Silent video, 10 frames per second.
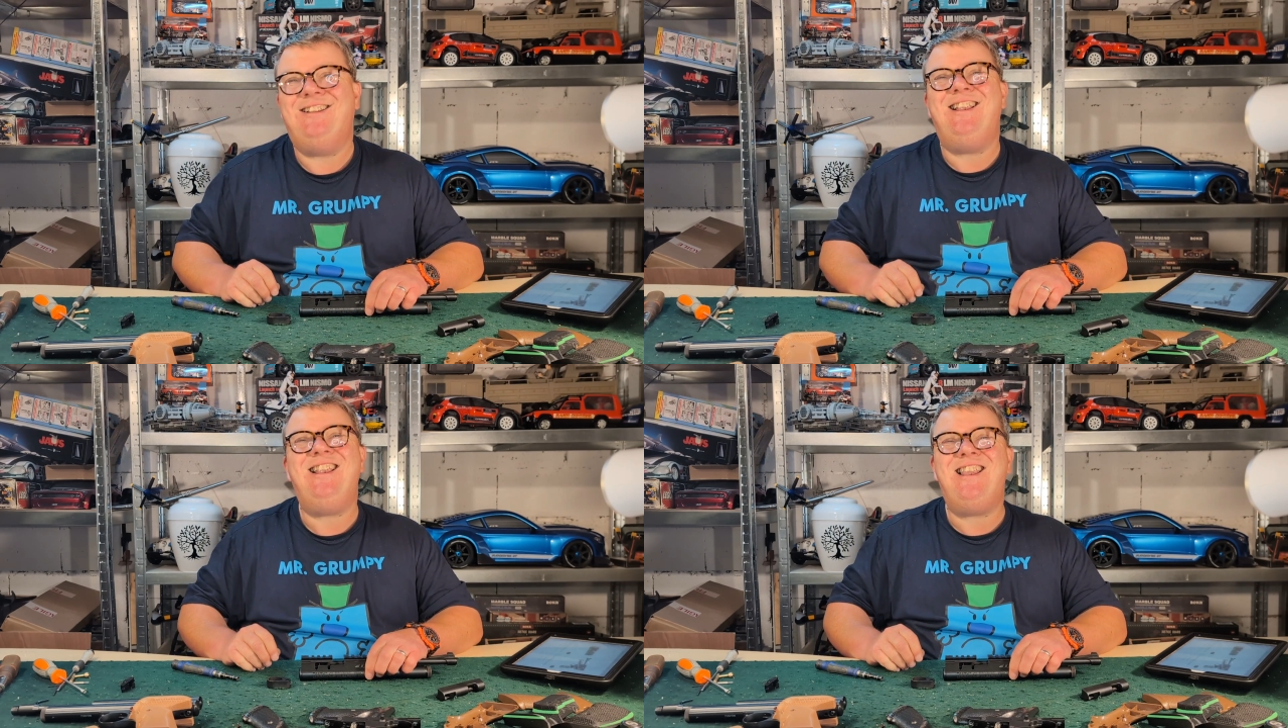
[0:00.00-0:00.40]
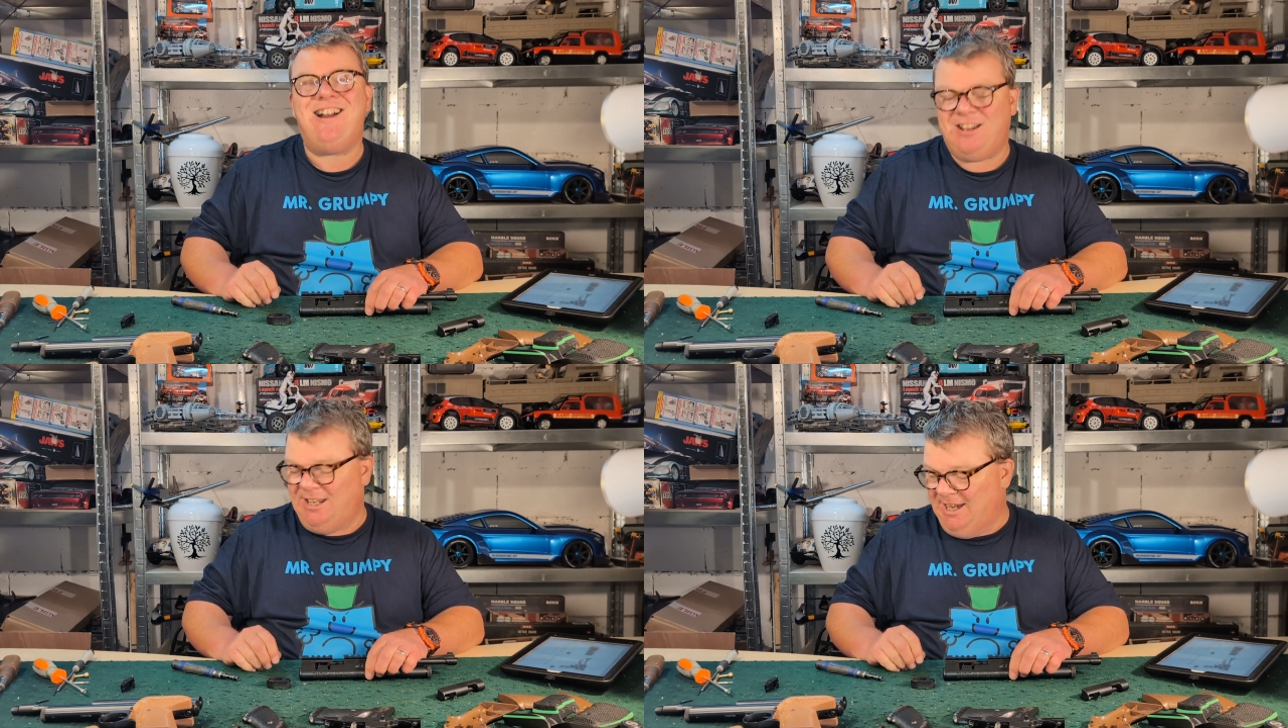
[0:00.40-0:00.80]

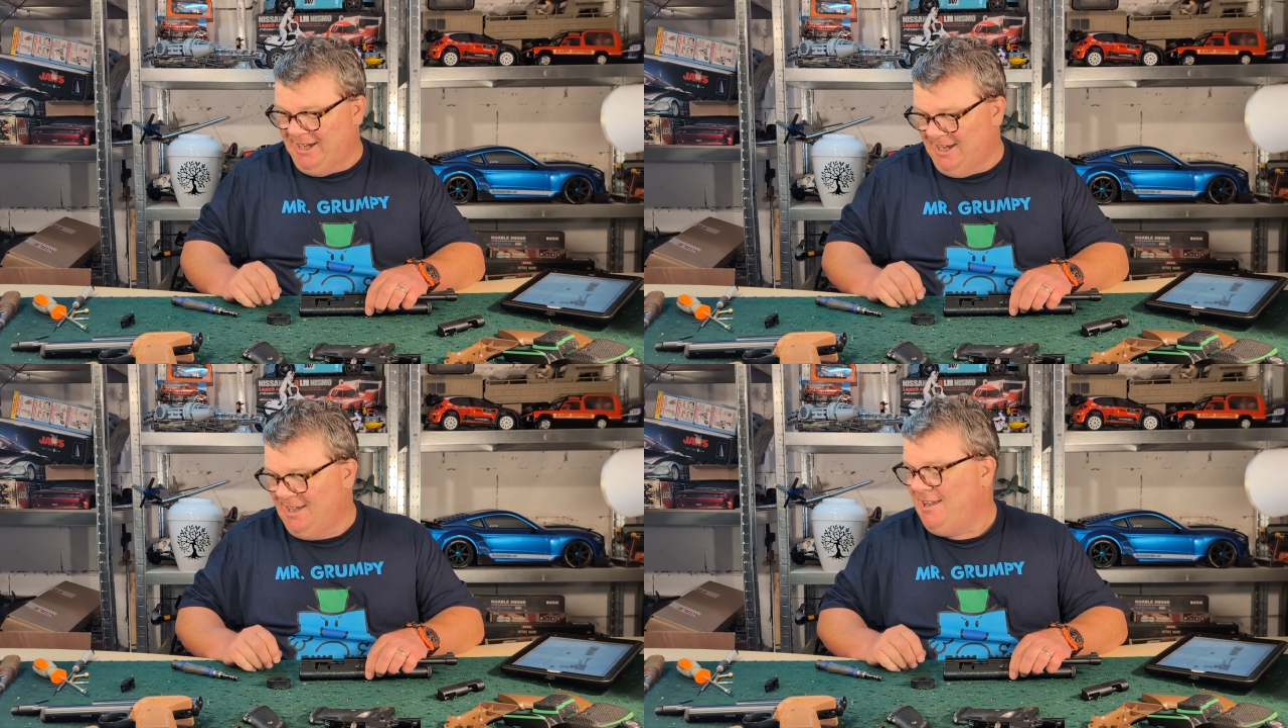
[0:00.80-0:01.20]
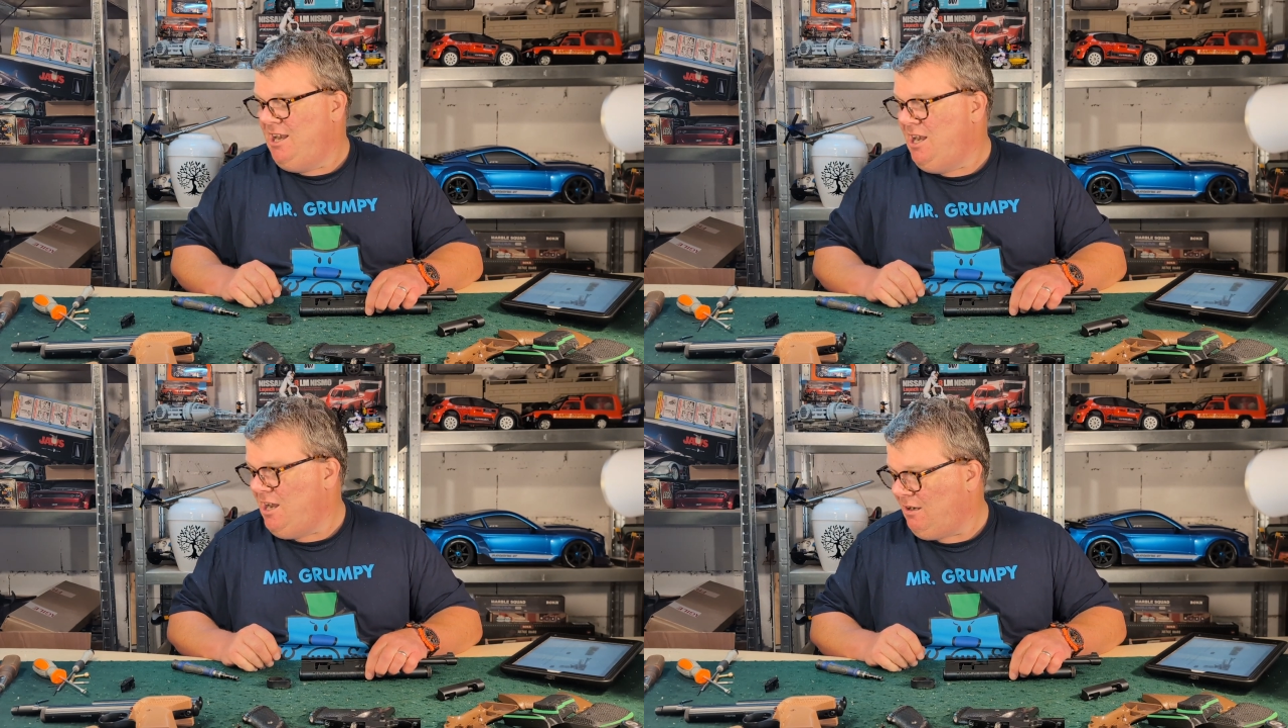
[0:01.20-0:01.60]
lucky
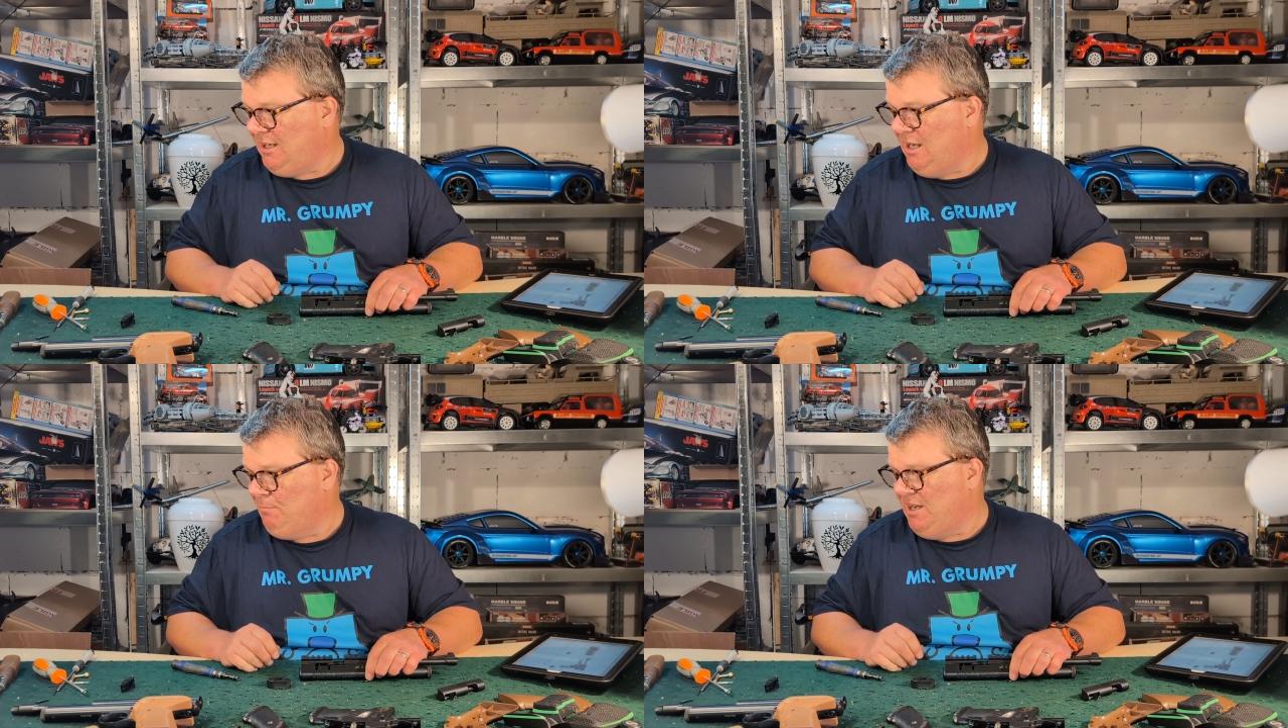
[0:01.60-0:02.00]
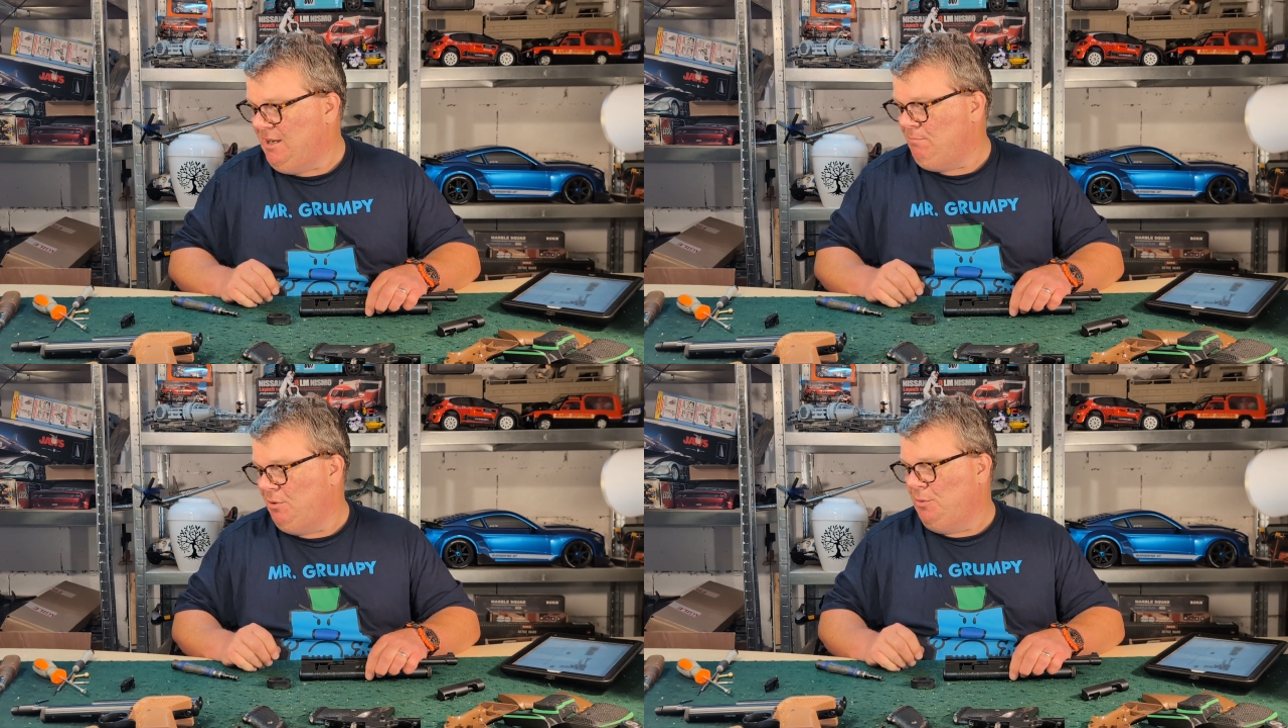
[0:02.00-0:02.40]

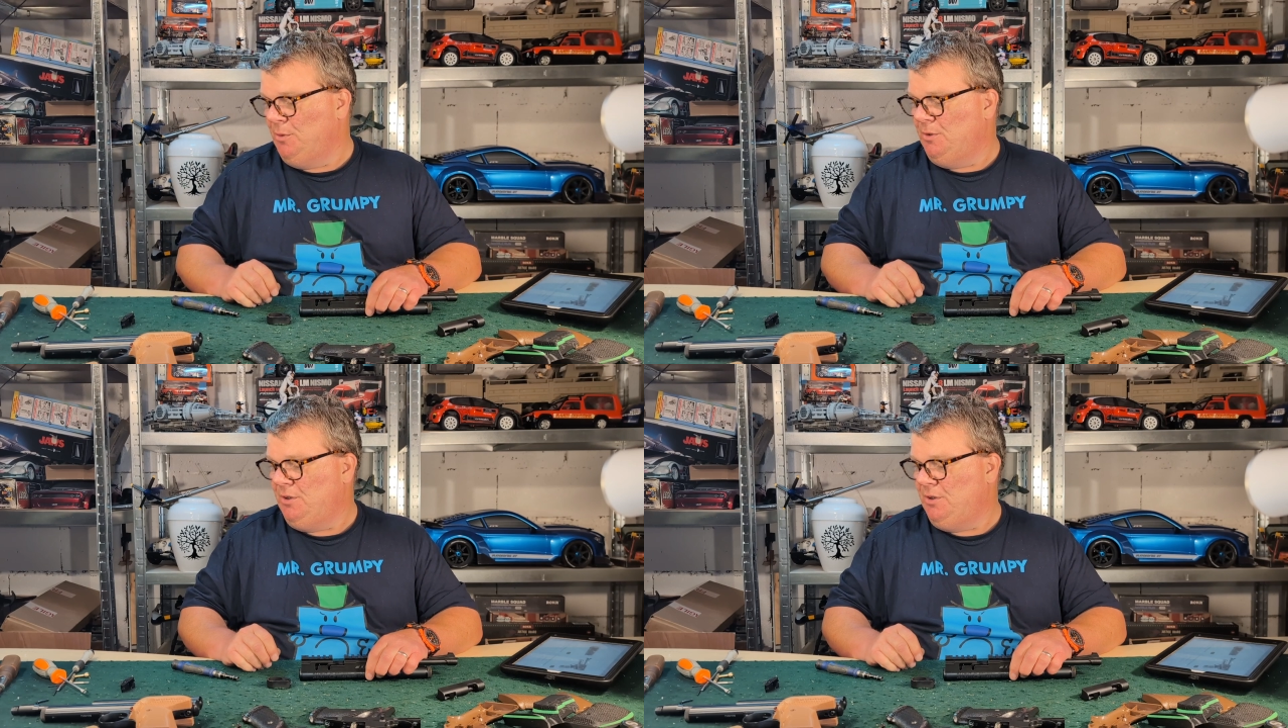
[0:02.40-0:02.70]
people